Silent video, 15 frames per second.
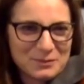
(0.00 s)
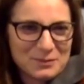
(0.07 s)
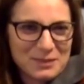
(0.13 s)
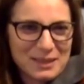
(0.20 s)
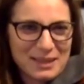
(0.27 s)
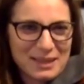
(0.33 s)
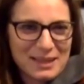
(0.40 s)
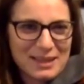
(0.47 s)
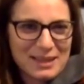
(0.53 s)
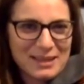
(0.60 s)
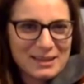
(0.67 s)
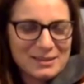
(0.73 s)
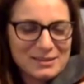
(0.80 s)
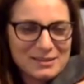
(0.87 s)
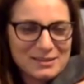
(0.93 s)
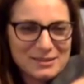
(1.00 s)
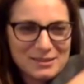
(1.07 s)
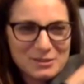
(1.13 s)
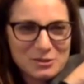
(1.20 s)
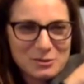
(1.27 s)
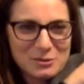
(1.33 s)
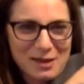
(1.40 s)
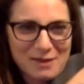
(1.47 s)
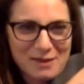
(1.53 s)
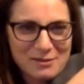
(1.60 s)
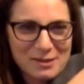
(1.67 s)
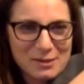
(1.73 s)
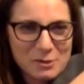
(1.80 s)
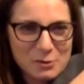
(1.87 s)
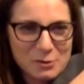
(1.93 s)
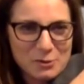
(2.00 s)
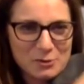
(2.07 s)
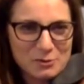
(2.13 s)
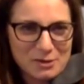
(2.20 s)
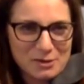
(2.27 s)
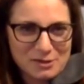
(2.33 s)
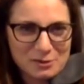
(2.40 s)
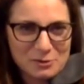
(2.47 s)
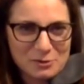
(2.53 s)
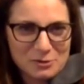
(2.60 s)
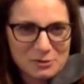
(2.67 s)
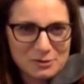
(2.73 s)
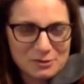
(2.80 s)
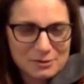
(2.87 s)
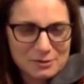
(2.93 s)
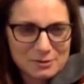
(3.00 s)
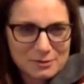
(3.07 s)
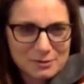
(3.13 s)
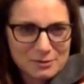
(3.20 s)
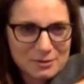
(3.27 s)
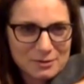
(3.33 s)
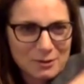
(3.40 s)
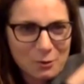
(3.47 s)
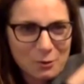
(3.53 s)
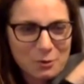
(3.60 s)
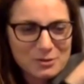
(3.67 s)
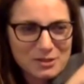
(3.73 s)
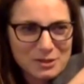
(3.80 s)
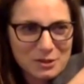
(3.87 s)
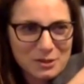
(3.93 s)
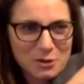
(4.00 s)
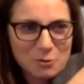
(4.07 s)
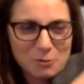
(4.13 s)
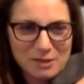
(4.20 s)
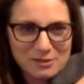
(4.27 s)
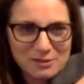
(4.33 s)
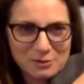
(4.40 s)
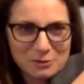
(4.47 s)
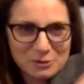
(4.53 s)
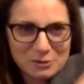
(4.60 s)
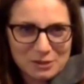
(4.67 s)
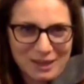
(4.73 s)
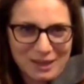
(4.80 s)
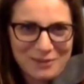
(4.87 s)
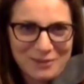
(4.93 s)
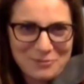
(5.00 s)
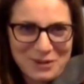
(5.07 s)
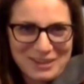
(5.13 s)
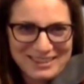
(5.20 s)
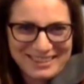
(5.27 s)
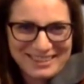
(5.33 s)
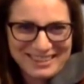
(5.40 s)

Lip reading: And do you have any New Year's resolutions? Or is it a no resolution kind of month?